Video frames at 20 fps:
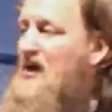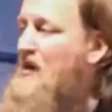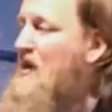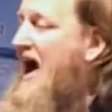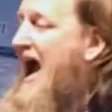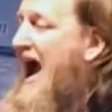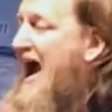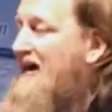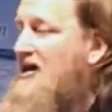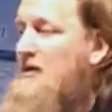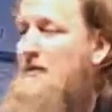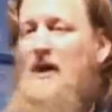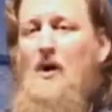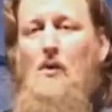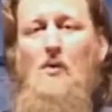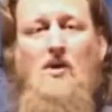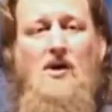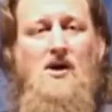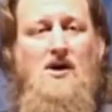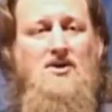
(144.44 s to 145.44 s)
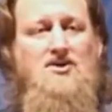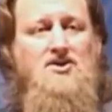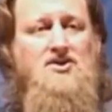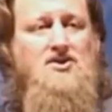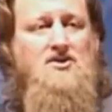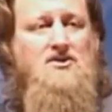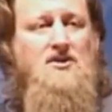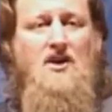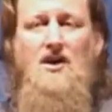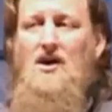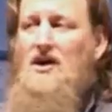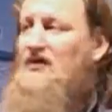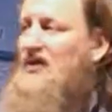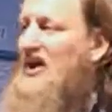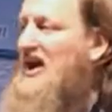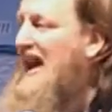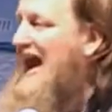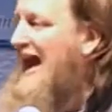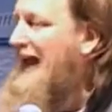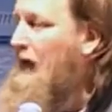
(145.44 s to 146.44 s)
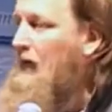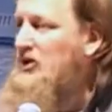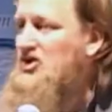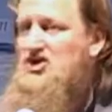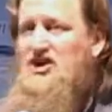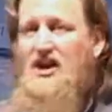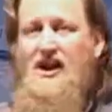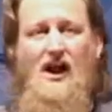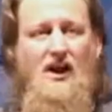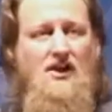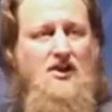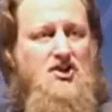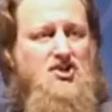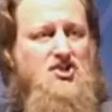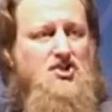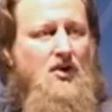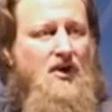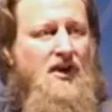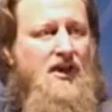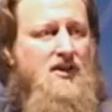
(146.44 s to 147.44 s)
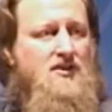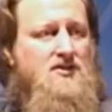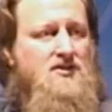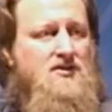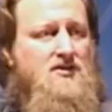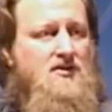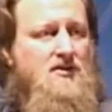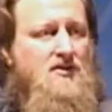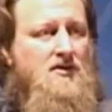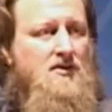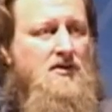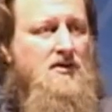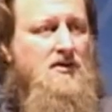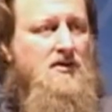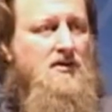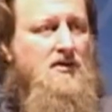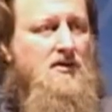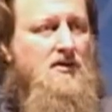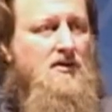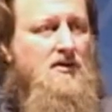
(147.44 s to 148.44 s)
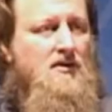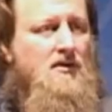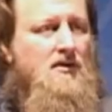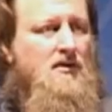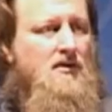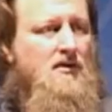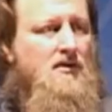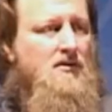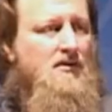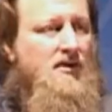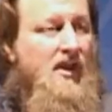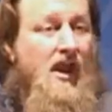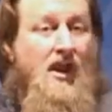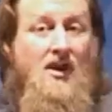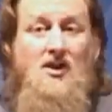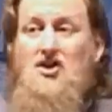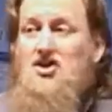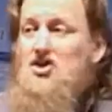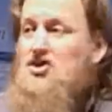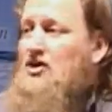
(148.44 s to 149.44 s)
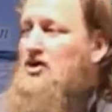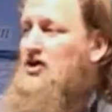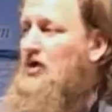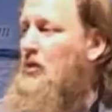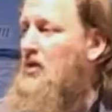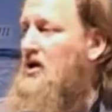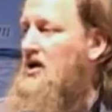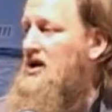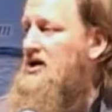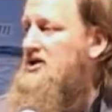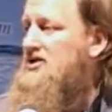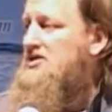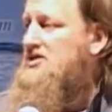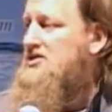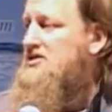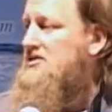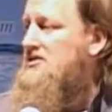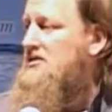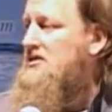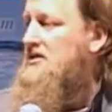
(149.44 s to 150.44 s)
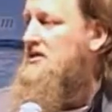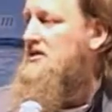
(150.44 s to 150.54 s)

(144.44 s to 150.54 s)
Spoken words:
they were Arabic words. The language, they understood it. They understood the words,